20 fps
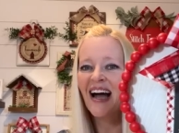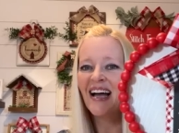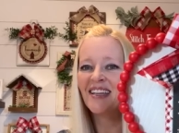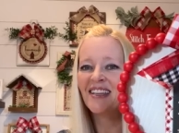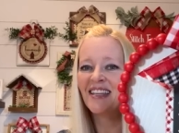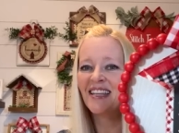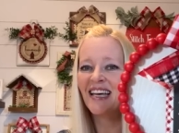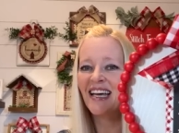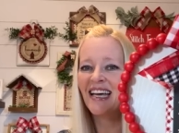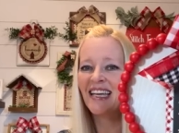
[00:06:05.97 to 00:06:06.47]

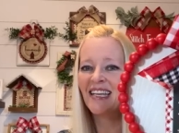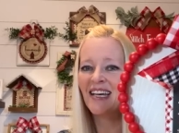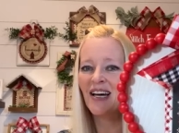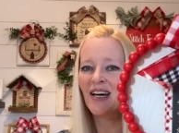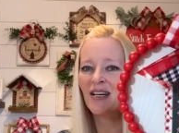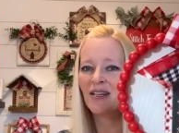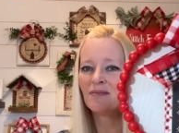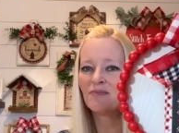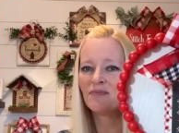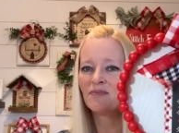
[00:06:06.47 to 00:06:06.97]
and then
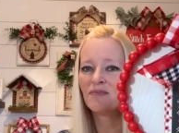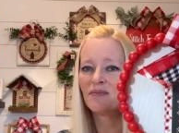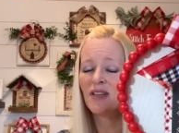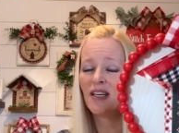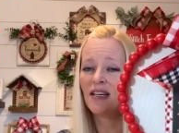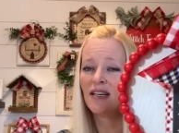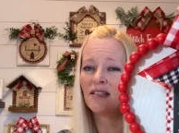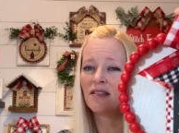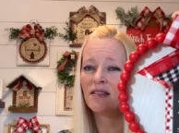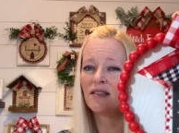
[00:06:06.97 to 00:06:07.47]
um,
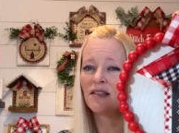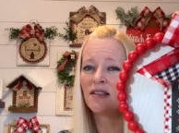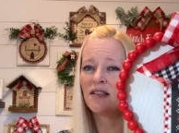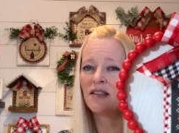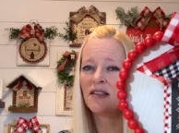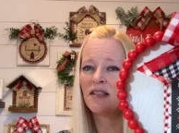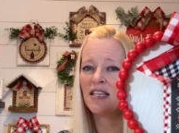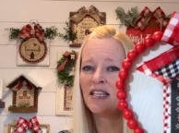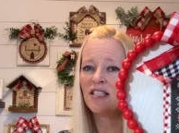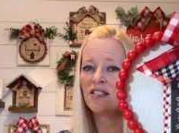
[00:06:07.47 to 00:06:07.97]

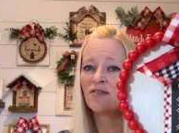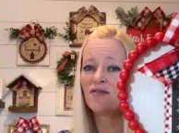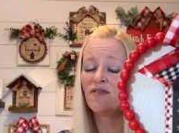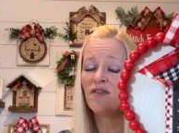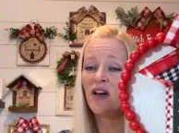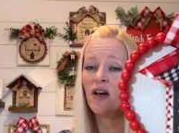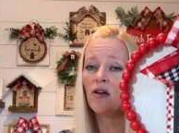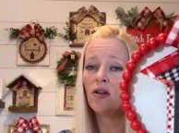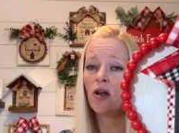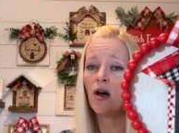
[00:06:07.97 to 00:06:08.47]
these
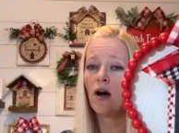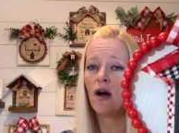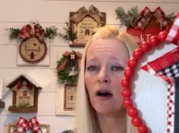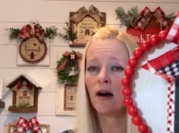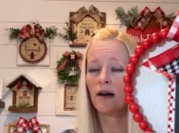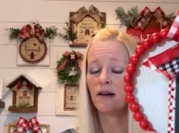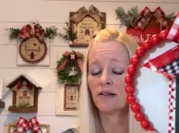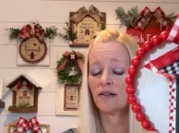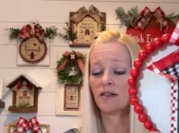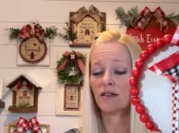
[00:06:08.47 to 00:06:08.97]
felt
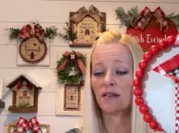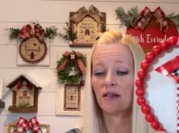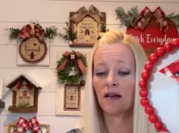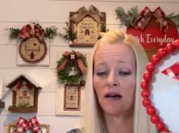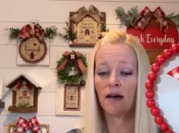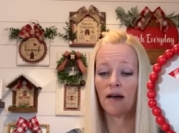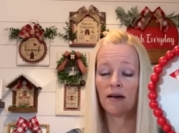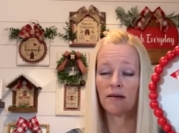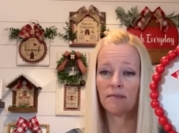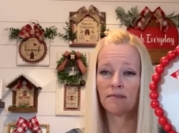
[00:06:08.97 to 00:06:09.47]
hearts,
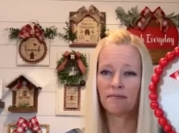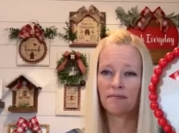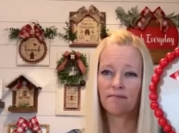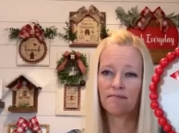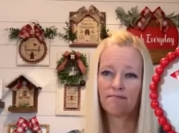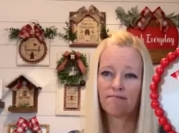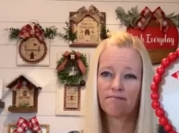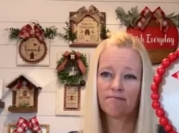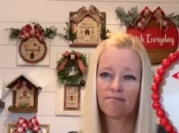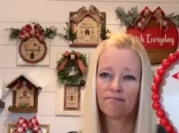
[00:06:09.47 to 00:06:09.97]
um,
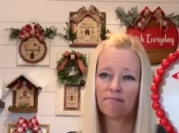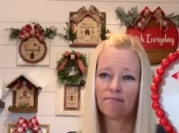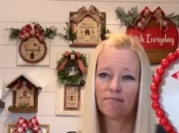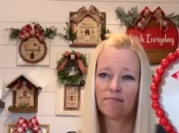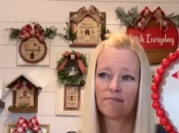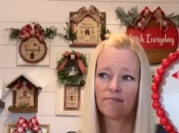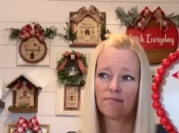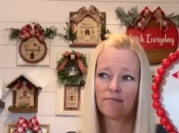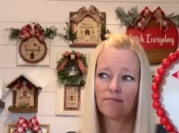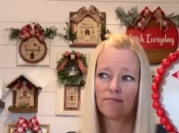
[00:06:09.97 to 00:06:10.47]

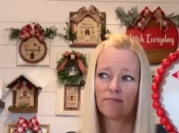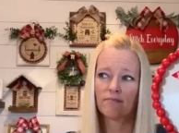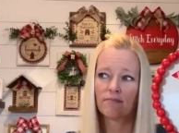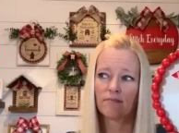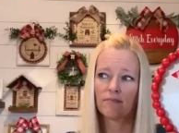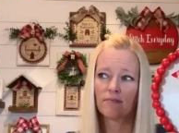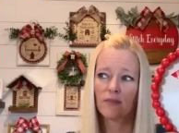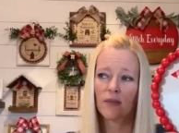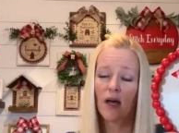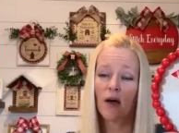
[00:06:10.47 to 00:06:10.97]

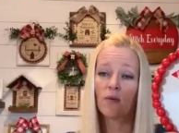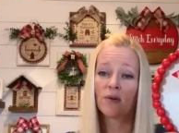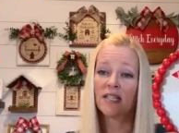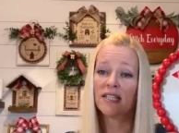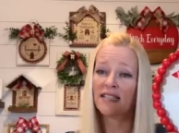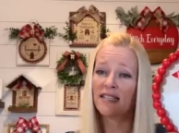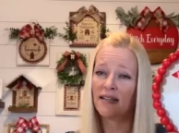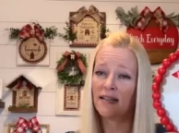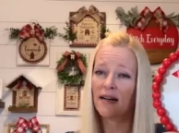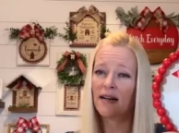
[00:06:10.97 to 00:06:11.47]
I wanna
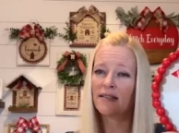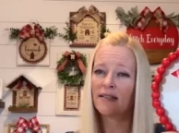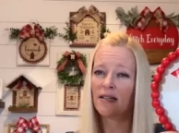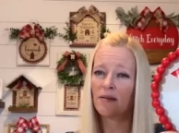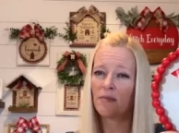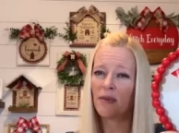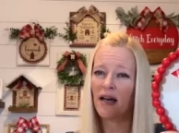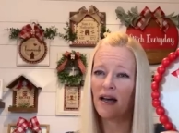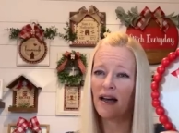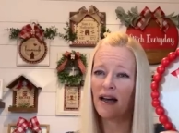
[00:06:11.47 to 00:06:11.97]
say I got
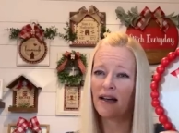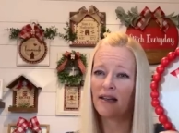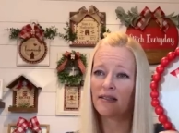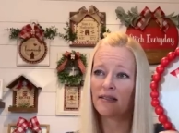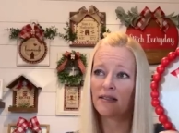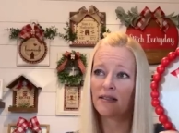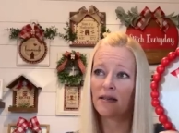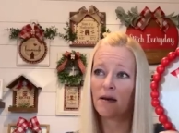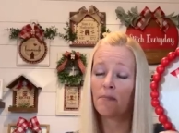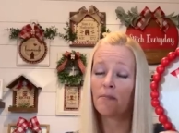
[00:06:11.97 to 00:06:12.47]
them
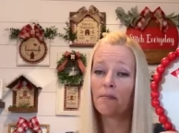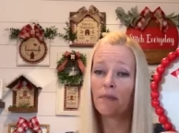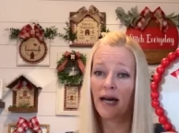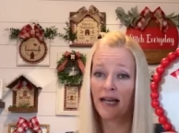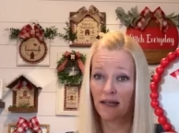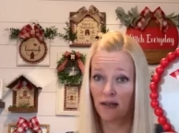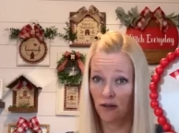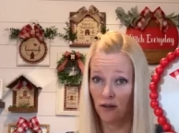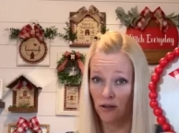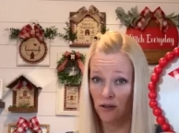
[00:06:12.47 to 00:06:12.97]
at
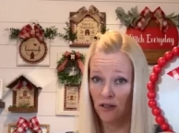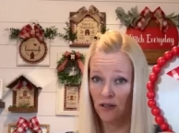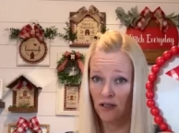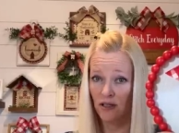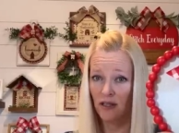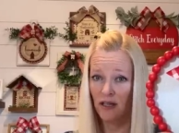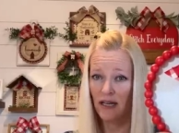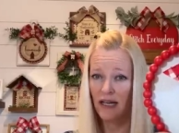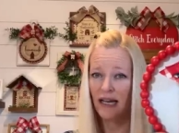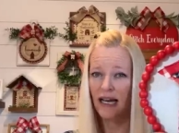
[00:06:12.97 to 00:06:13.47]
Michael's.
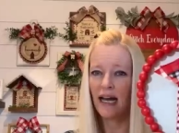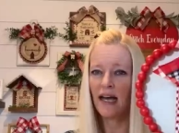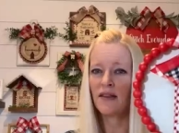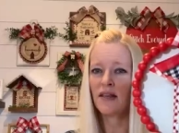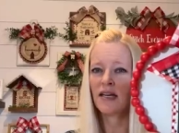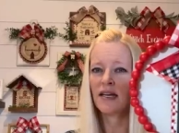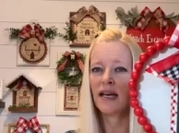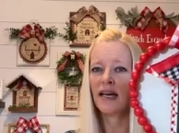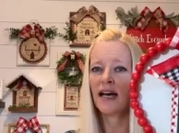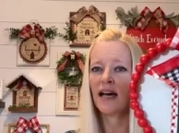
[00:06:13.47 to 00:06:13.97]
And
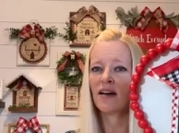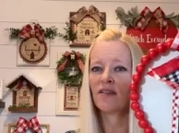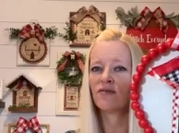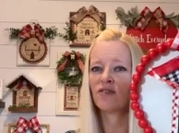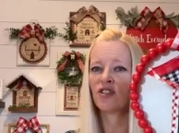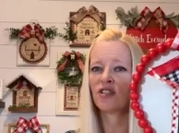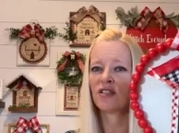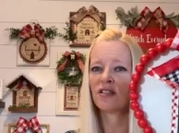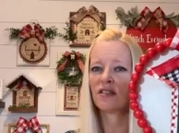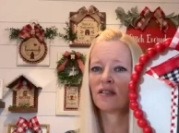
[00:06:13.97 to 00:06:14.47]
then I have
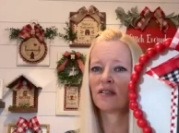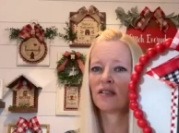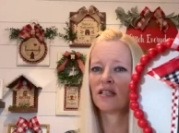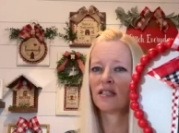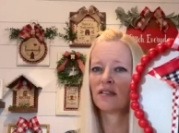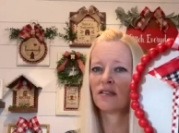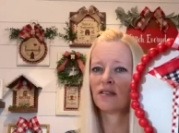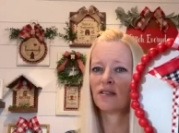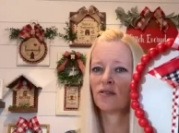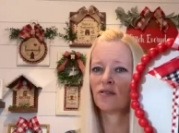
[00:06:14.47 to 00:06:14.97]
just
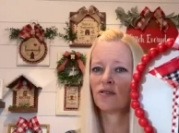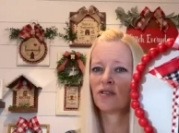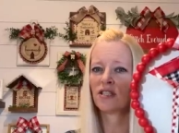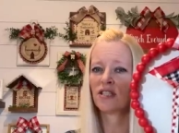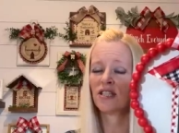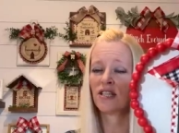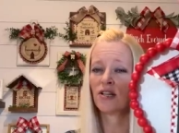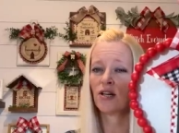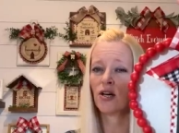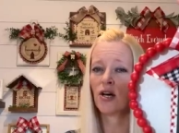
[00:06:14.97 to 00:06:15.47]
these little
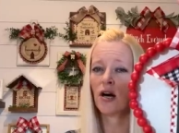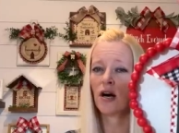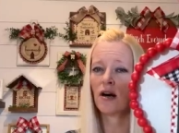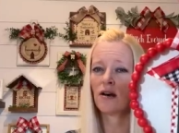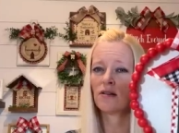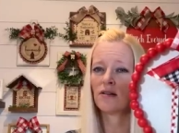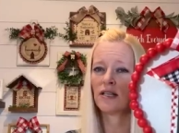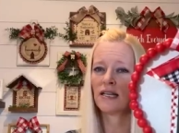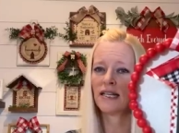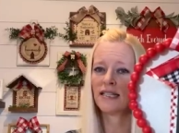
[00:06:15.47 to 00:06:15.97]
sticker
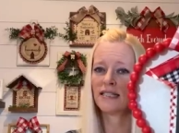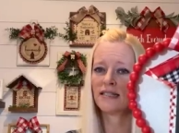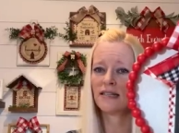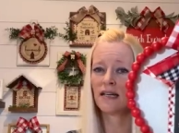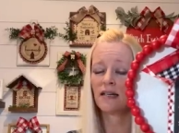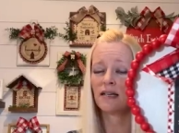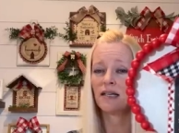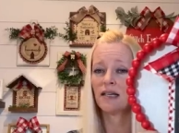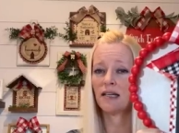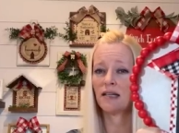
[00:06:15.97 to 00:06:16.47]
heart that I
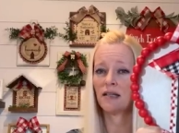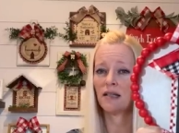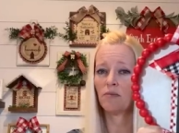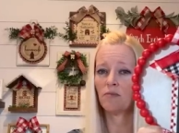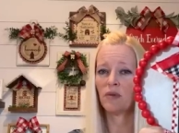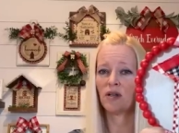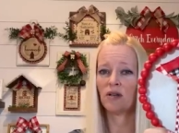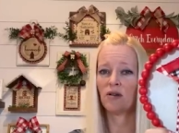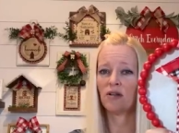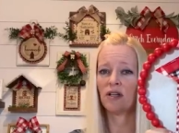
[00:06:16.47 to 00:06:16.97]
stuck in the
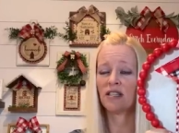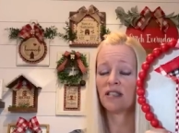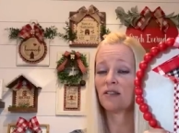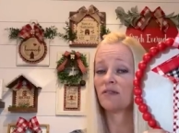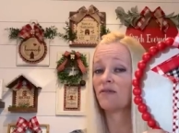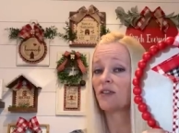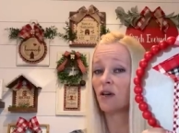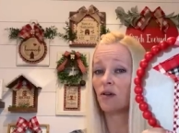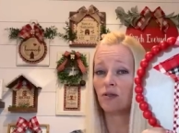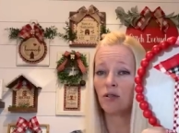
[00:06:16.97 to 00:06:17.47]
middle. It's a
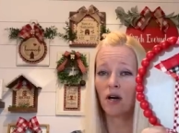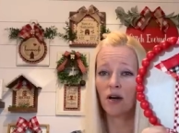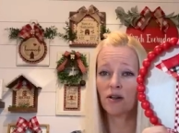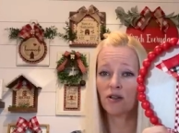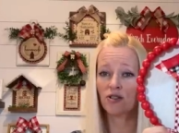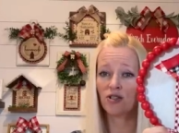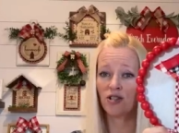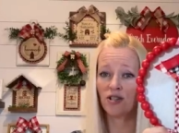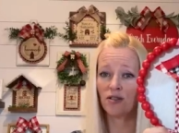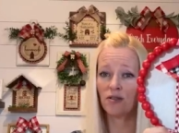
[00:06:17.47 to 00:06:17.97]
felt
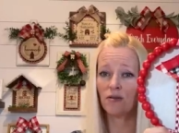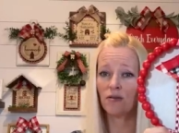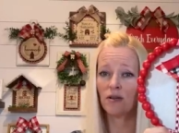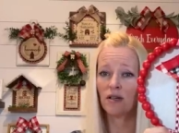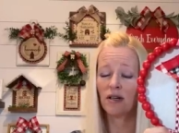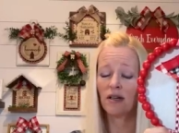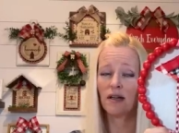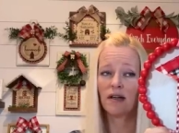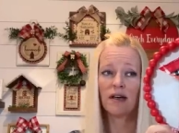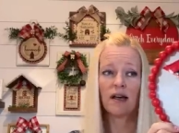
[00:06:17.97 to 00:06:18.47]
heart too.
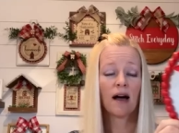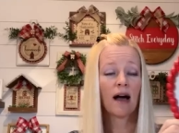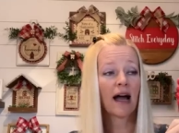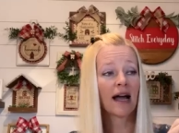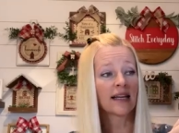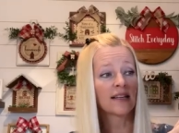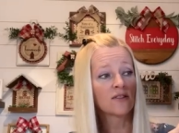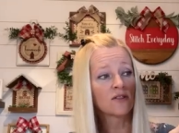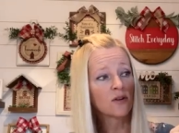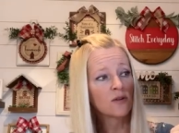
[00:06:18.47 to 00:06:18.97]

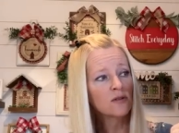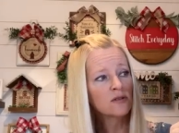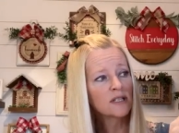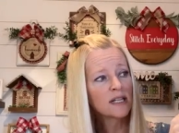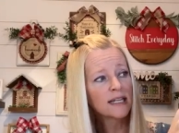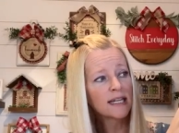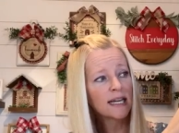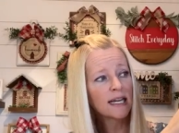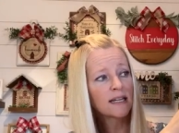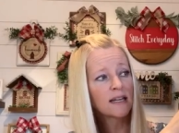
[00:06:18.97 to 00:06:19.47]
I, those
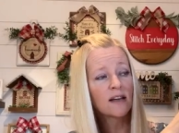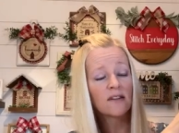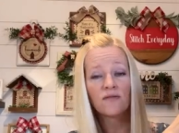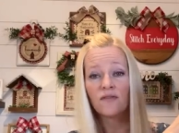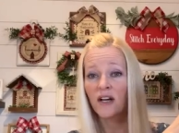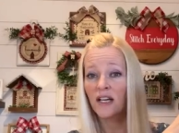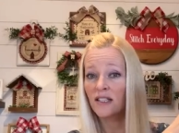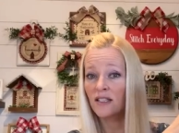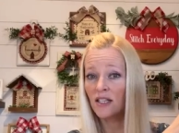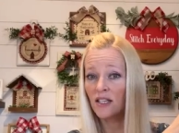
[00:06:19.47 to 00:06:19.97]
I cannot find